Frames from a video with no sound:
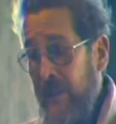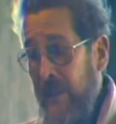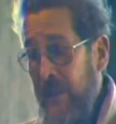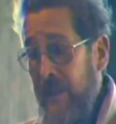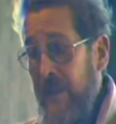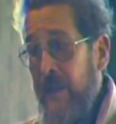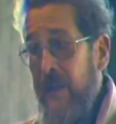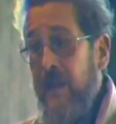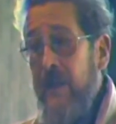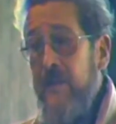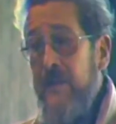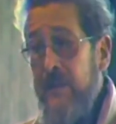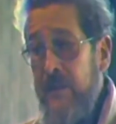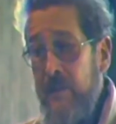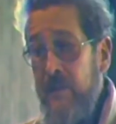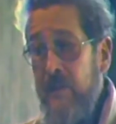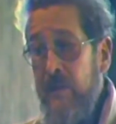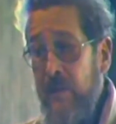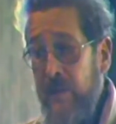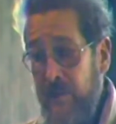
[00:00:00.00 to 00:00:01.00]
And I
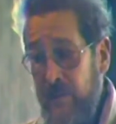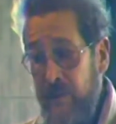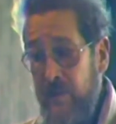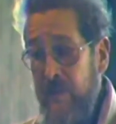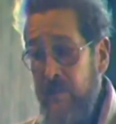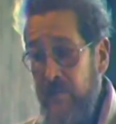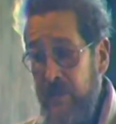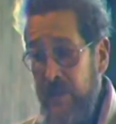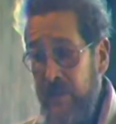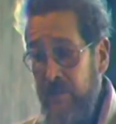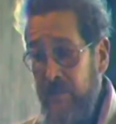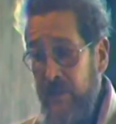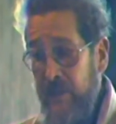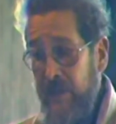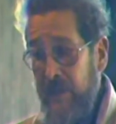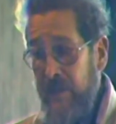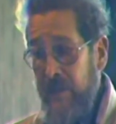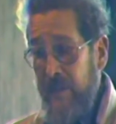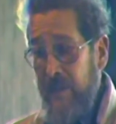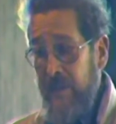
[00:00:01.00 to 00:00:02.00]
tutor 3 people in
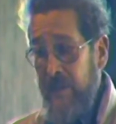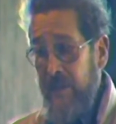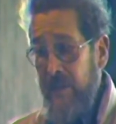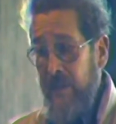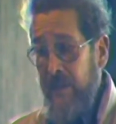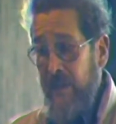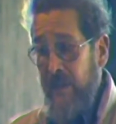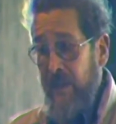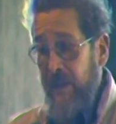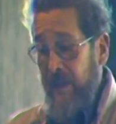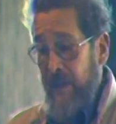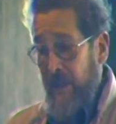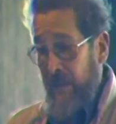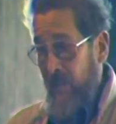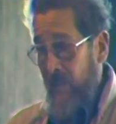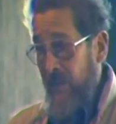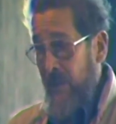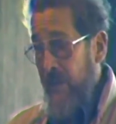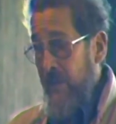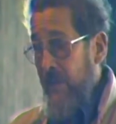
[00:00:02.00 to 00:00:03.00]
it. Well,
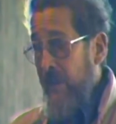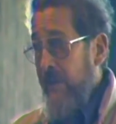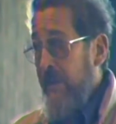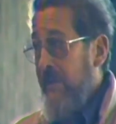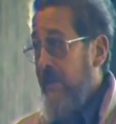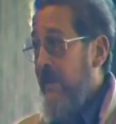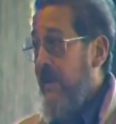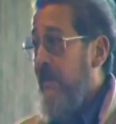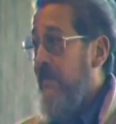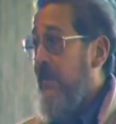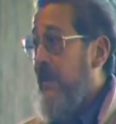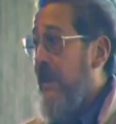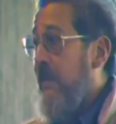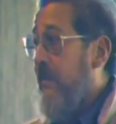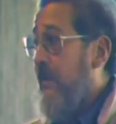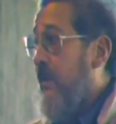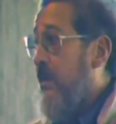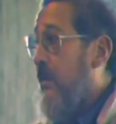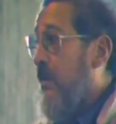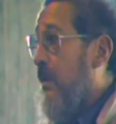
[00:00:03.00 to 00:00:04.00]
now there are 3 people
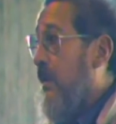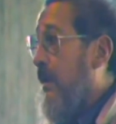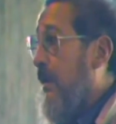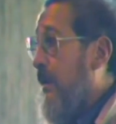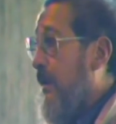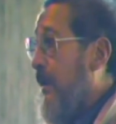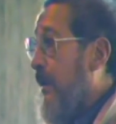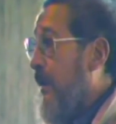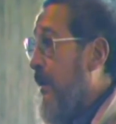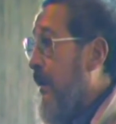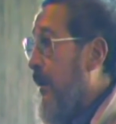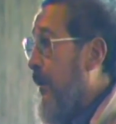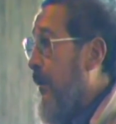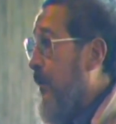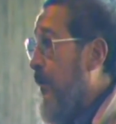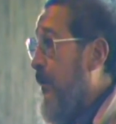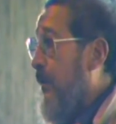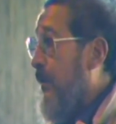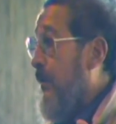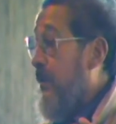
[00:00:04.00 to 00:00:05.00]
who are learning
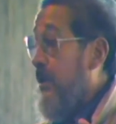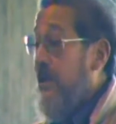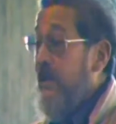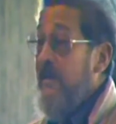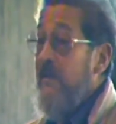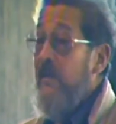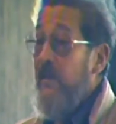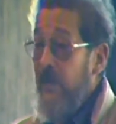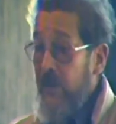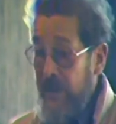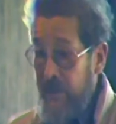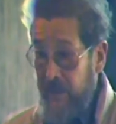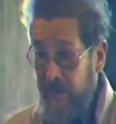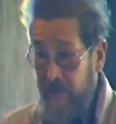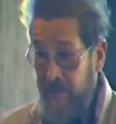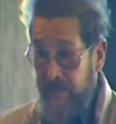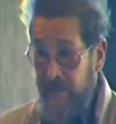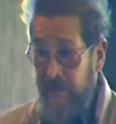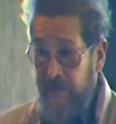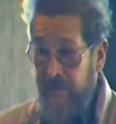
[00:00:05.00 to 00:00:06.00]
2
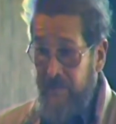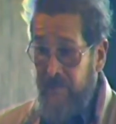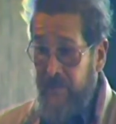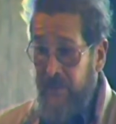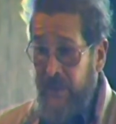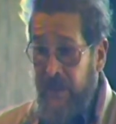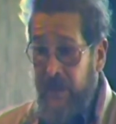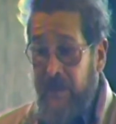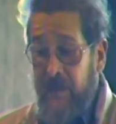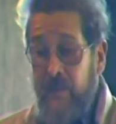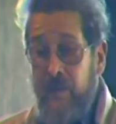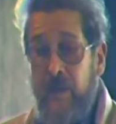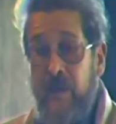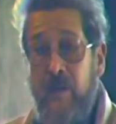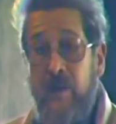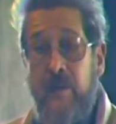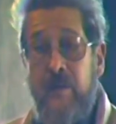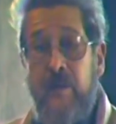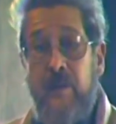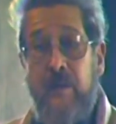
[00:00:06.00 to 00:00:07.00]
things. They're
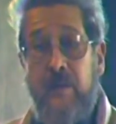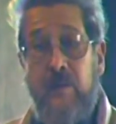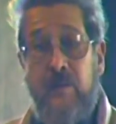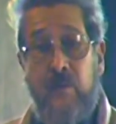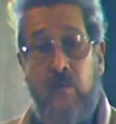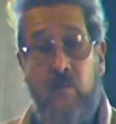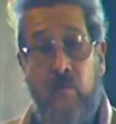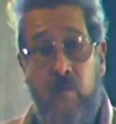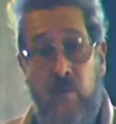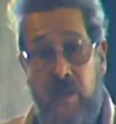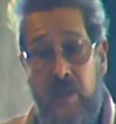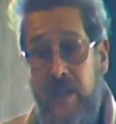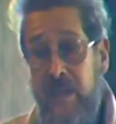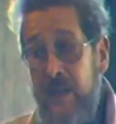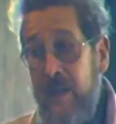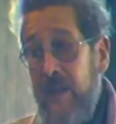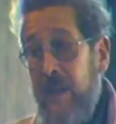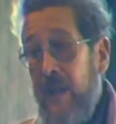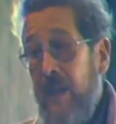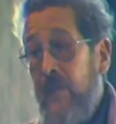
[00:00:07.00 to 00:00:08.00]
learning to read
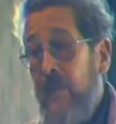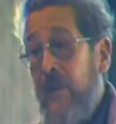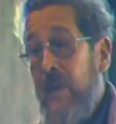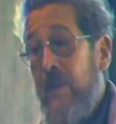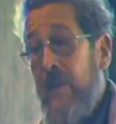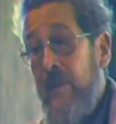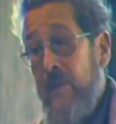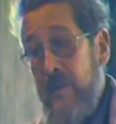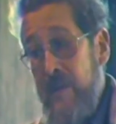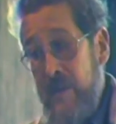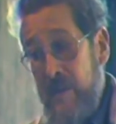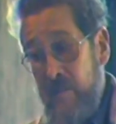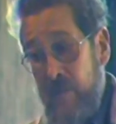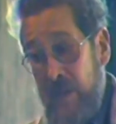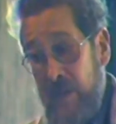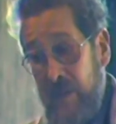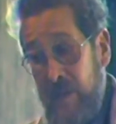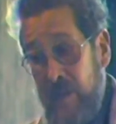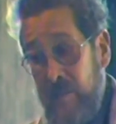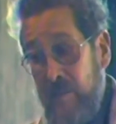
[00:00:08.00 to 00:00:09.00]
and they're learning about
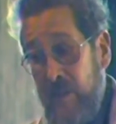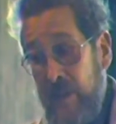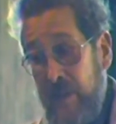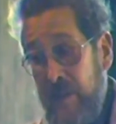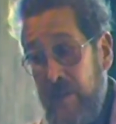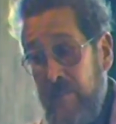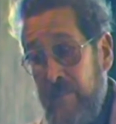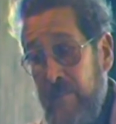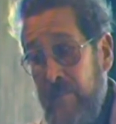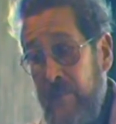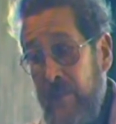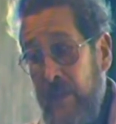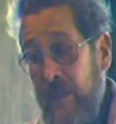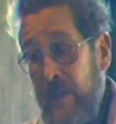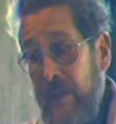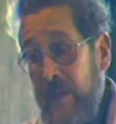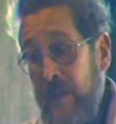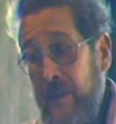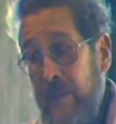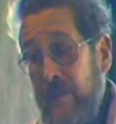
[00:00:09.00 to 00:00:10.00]
liberty,
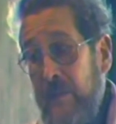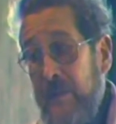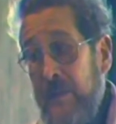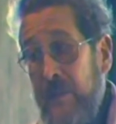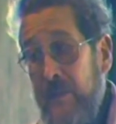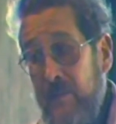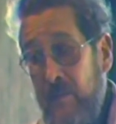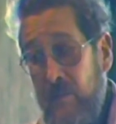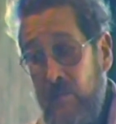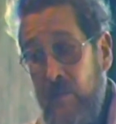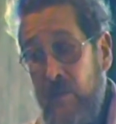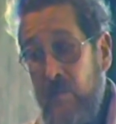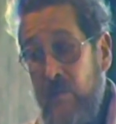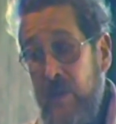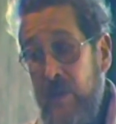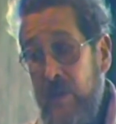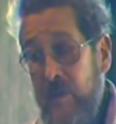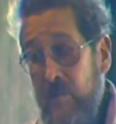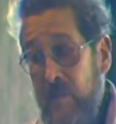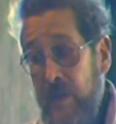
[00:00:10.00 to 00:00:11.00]
because that's what we read
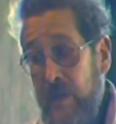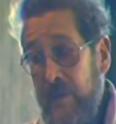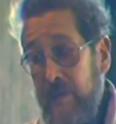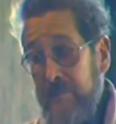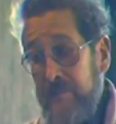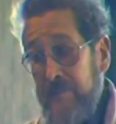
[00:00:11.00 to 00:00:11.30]
about.